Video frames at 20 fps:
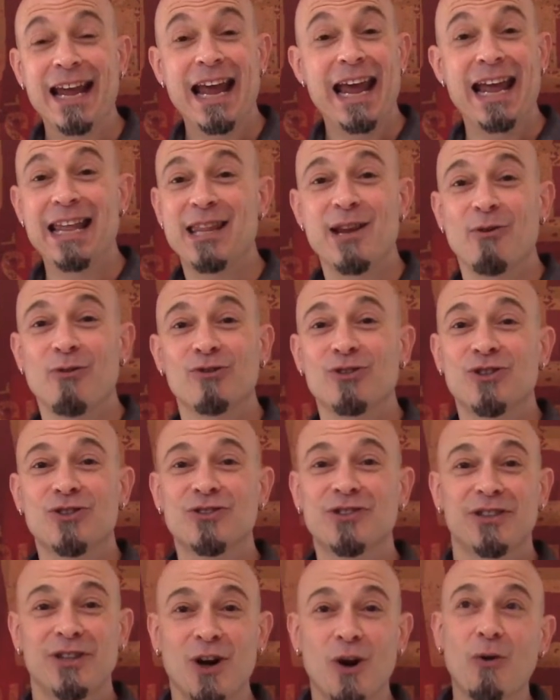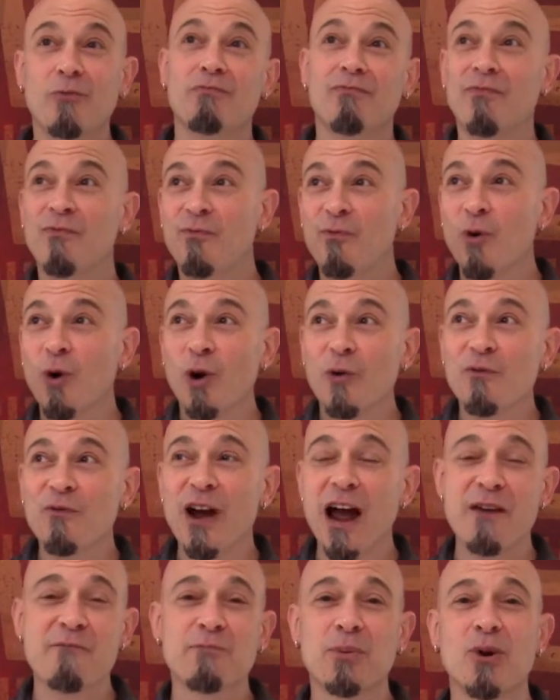and there were just 4 or
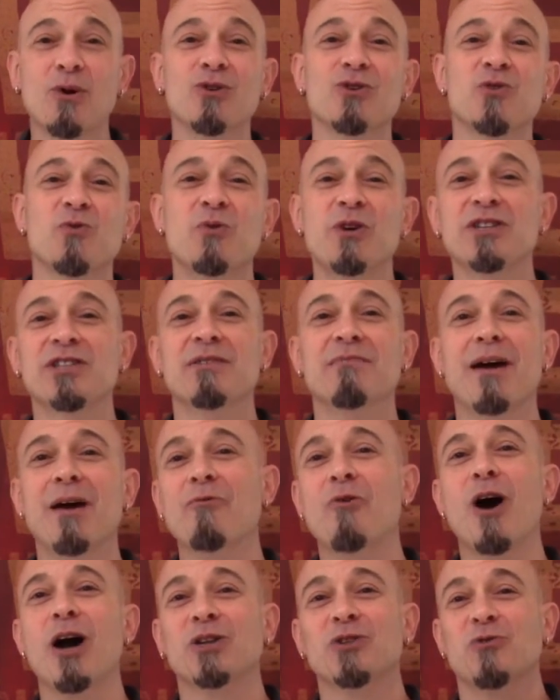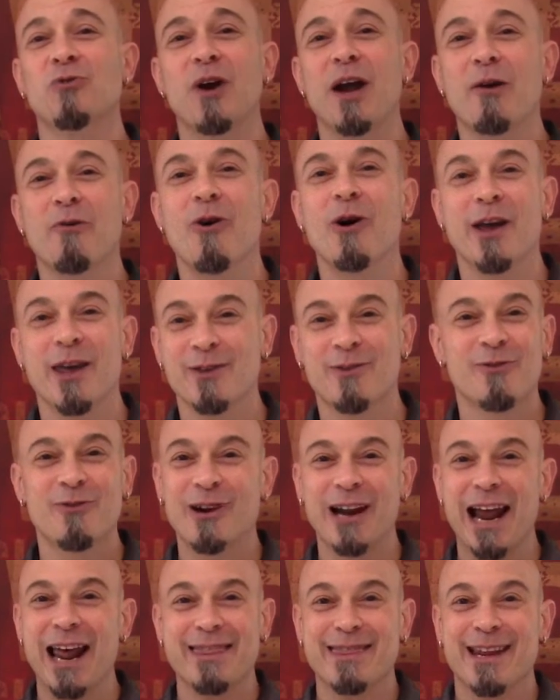5 pearls of wisdom I walked away with
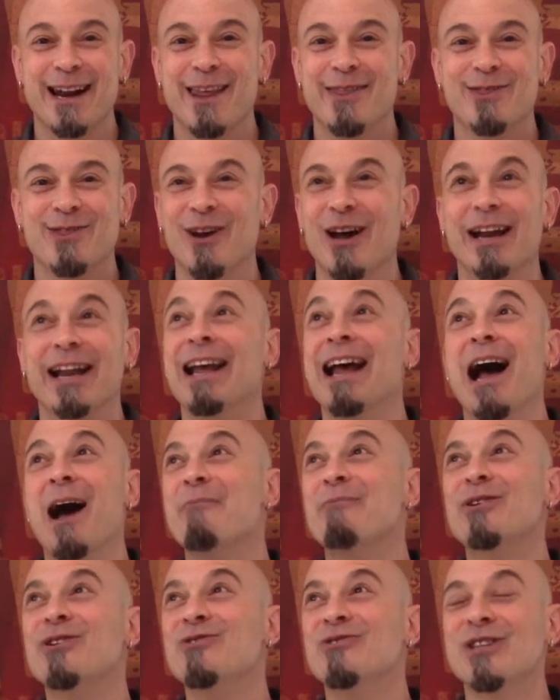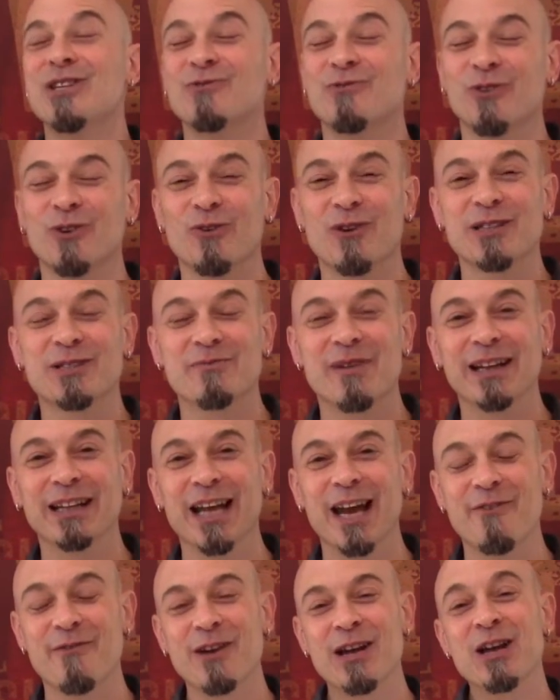that I thought, I'm gonna use this for the rest of my
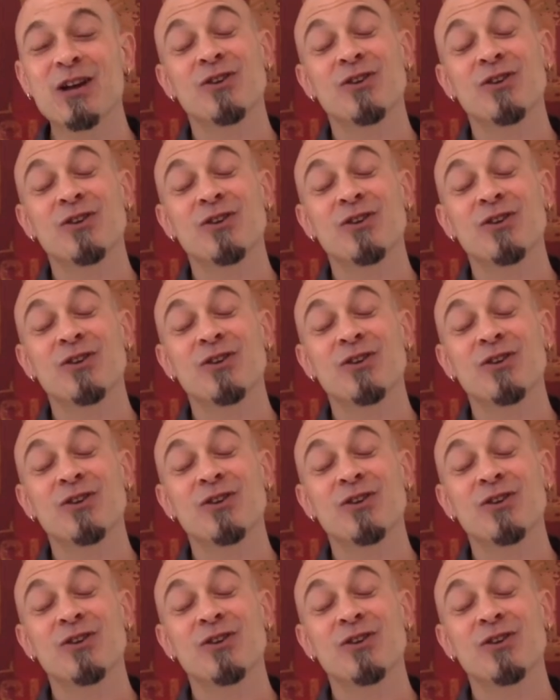life.